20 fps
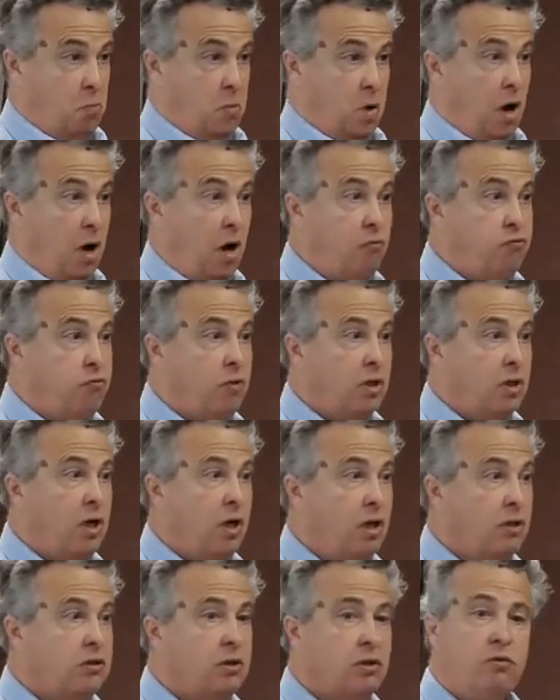Of what
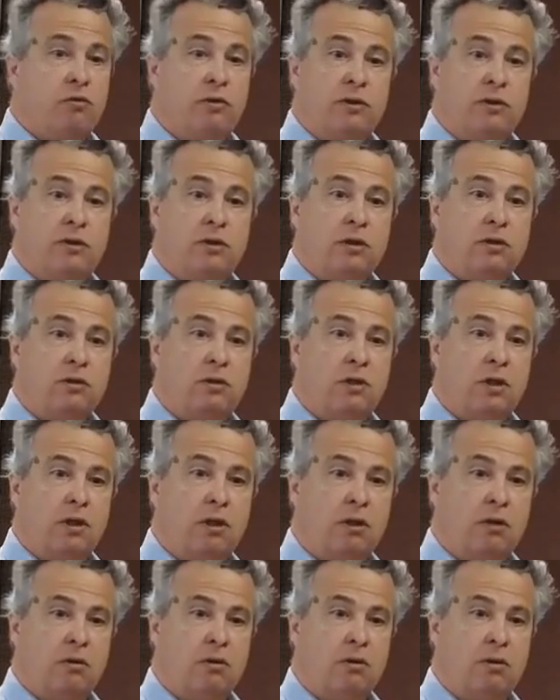consequence is
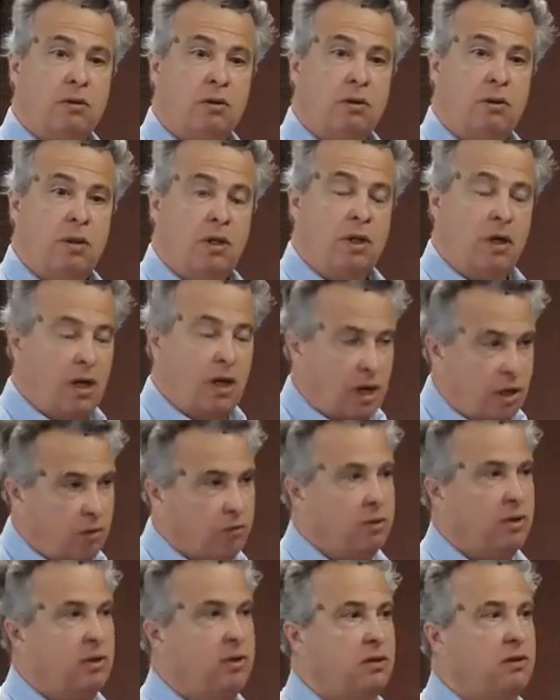there? I
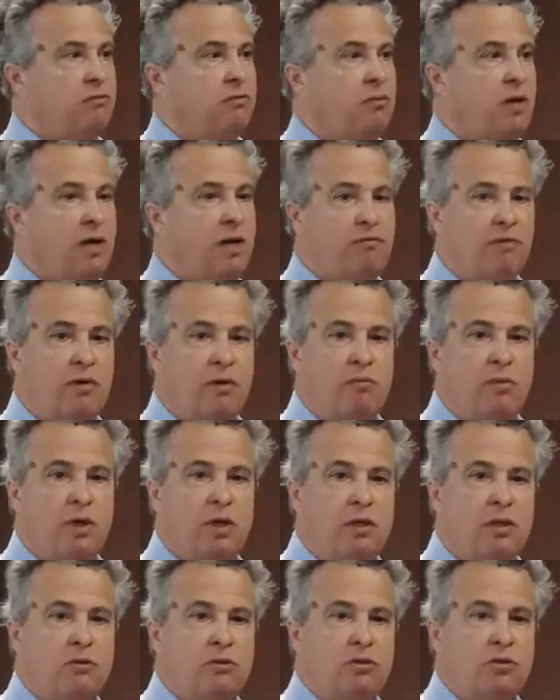want to live life on
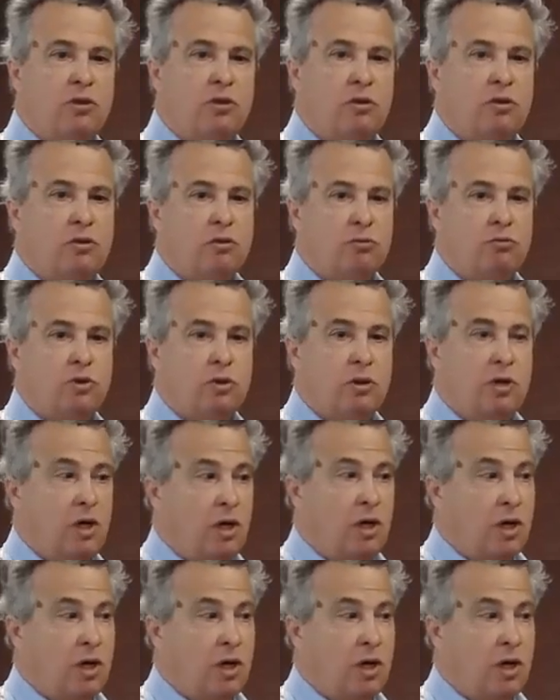my own terms.